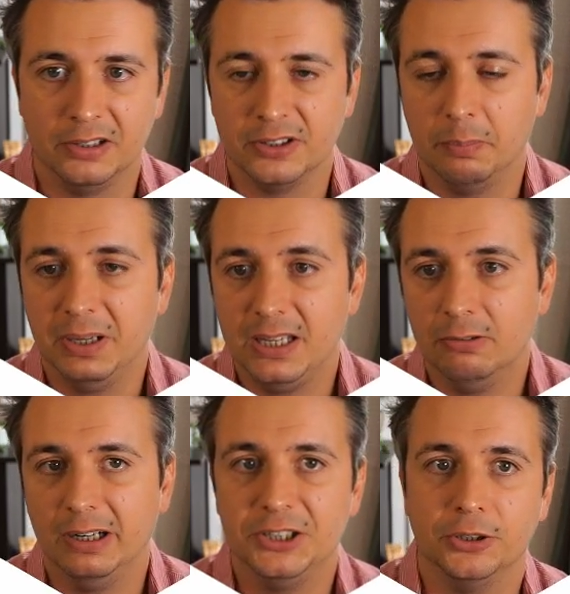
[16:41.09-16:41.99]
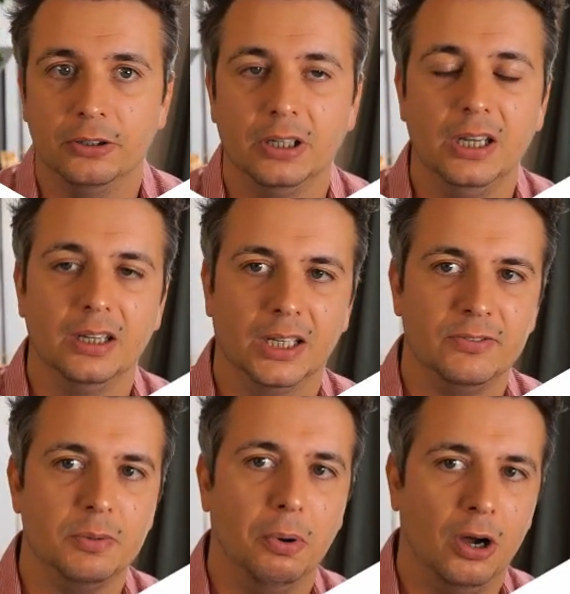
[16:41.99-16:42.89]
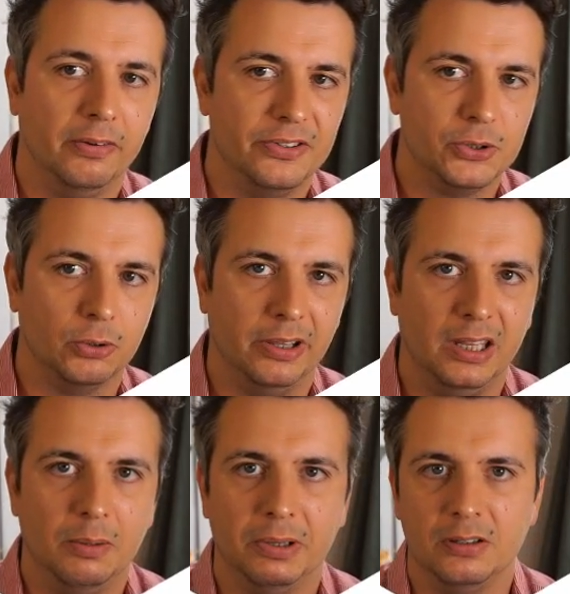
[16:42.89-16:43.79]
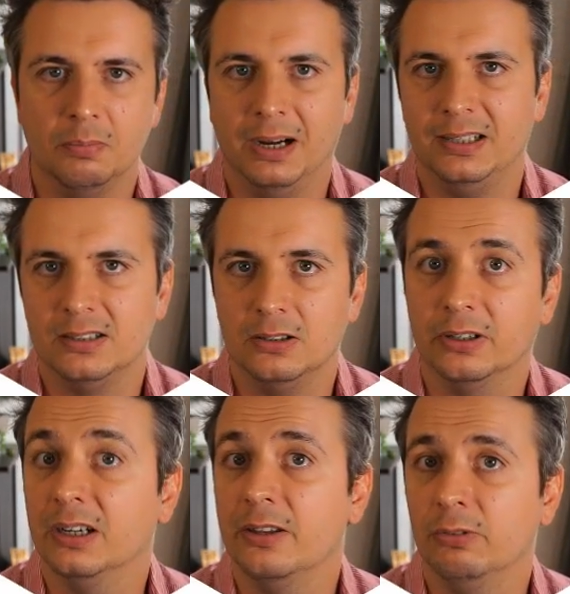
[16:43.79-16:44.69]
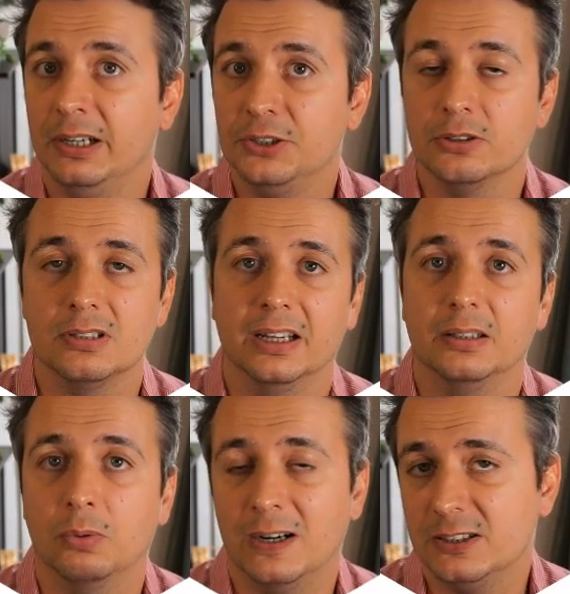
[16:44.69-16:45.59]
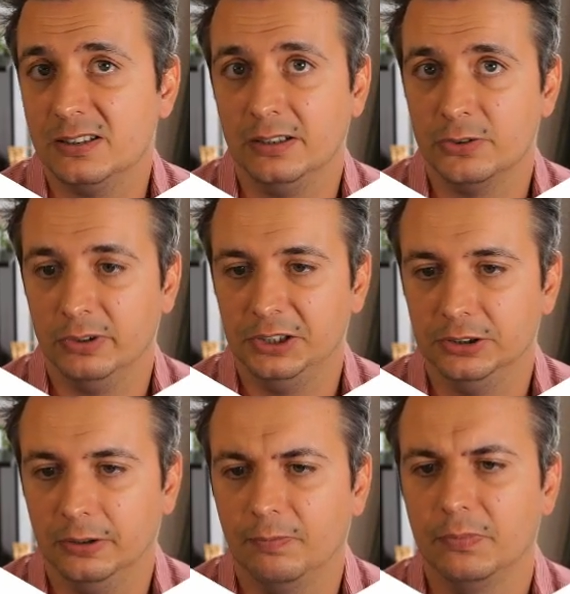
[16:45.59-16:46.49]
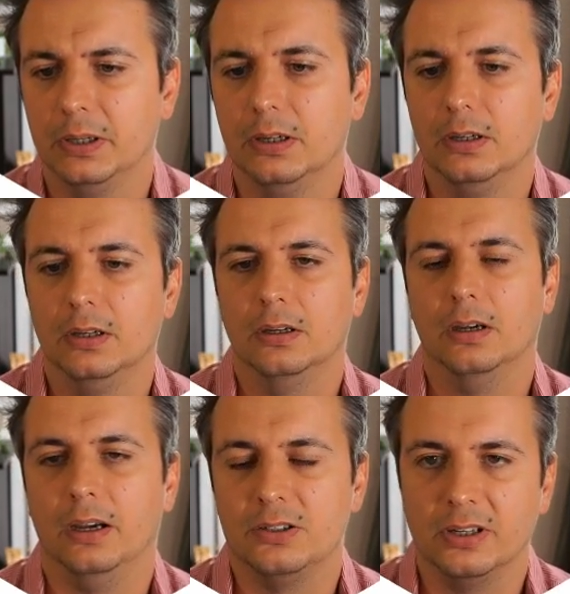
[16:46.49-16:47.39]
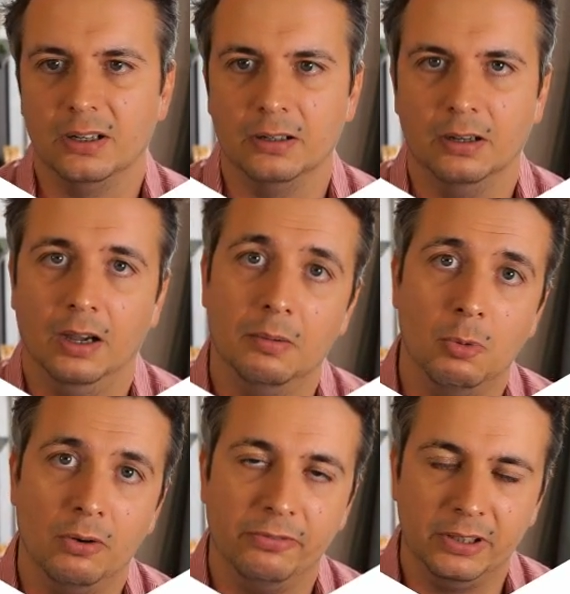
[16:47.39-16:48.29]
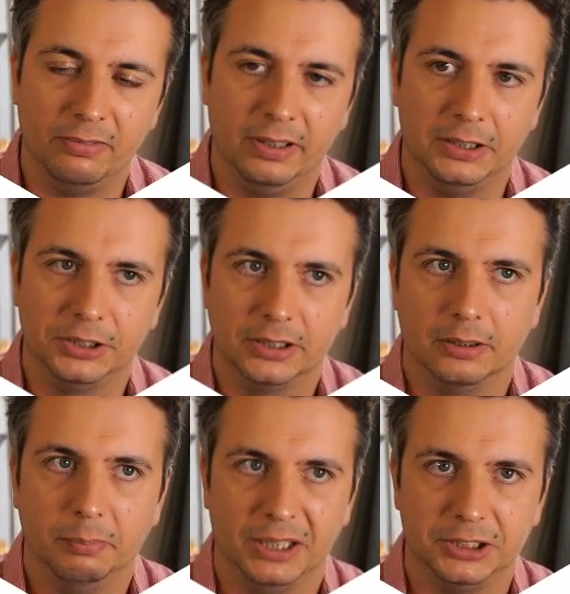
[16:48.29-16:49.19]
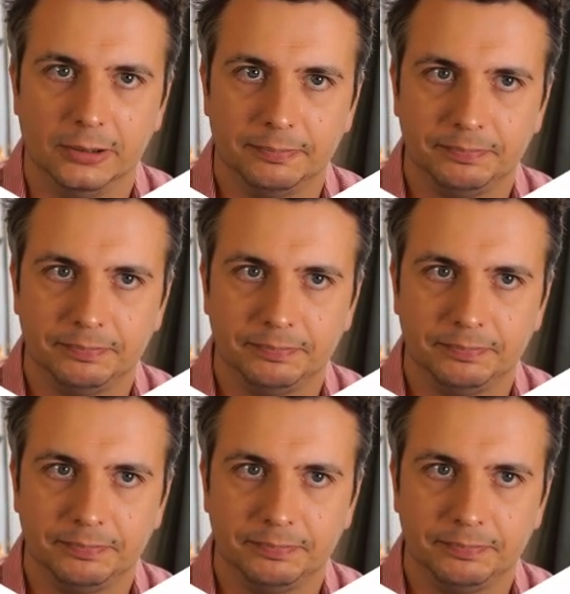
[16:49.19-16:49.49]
So the PE ratio gives you part of the story there, but you might need to look at other ratios like the price to sales ratio to get a more fully fledged picture.